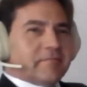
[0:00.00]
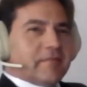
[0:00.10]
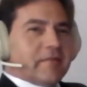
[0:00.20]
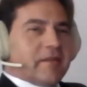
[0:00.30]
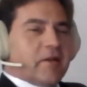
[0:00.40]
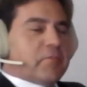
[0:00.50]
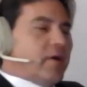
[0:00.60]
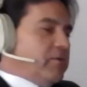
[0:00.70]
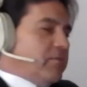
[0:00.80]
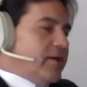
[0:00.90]
No
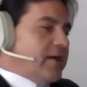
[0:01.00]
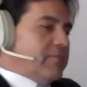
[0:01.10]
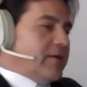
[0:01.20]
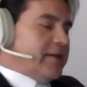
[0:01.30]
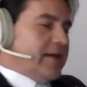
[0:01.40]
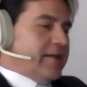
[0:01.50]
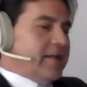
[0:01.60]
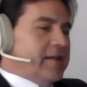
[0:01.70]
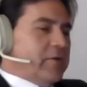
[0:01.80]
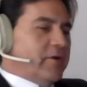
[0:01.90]
problem. I can't
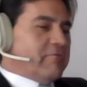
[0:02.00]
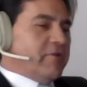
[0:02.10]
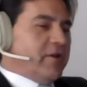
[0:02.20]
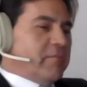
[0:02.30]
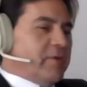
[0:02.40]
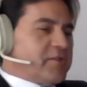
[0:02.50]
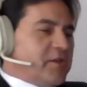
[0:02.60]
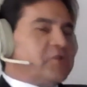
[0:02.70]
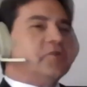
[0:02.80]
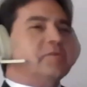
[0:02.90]
let anyone follow my
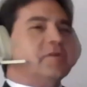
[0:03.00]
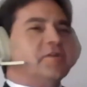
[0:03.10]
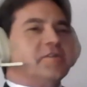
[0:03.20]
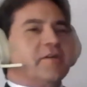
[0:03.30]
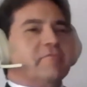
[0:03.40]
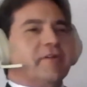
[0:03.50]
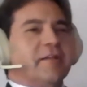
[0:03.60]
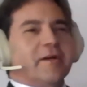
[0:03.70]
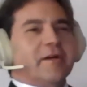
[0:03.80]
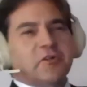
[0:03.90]
social because I'm
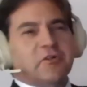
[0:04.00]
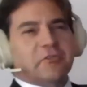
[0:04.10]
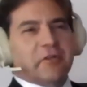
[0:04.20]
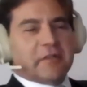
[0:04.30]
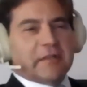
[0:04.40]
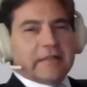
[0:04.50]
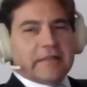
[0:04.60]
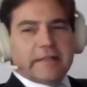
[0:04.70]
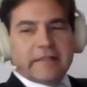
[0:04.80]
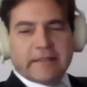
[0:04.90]
fairly much off it.
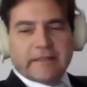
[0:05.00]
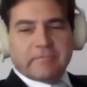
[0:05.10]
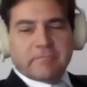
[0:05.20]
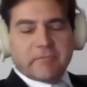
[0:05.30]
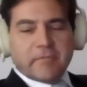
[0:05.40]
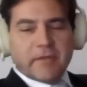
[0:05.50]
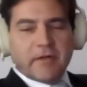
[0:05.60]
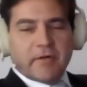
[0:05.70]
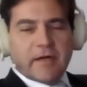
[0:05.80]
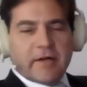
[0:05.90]

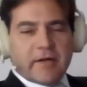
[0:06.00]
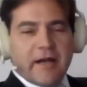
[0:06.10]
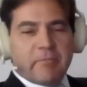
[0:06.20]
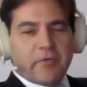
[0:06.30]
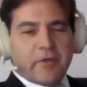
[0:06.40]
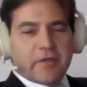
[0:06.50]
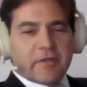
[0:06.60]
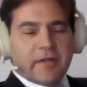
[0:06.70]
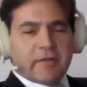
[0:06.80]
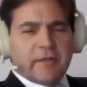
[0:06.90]
There are a couple of
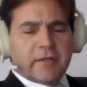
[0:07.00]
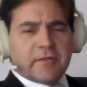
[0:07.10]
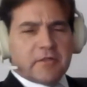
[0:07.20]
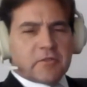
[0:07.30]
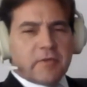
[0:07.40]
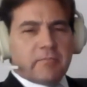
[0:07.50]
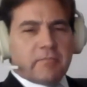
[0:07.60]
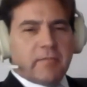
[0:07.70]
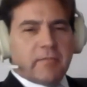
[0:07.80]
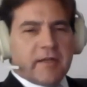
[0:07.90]
things, like LinkedIn's run
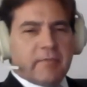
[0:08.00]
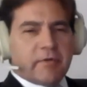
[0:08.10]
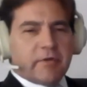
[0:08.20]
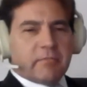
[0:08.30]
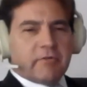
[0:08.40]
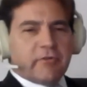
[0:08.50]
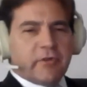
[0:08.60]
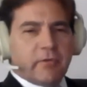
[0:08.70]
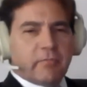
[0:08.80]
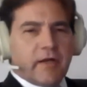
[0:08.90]
by my company and my
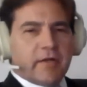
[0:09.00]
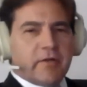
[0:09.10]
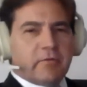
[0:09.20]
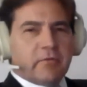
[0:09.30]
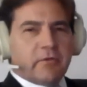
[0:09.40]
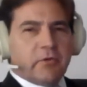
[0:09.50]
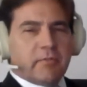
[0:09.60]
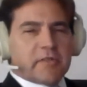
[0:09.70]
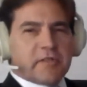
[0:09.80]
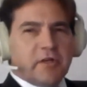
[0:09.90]
firm. I don't do
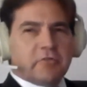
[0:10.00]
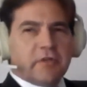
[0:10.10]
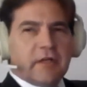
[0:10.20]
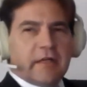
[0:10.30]
it myself.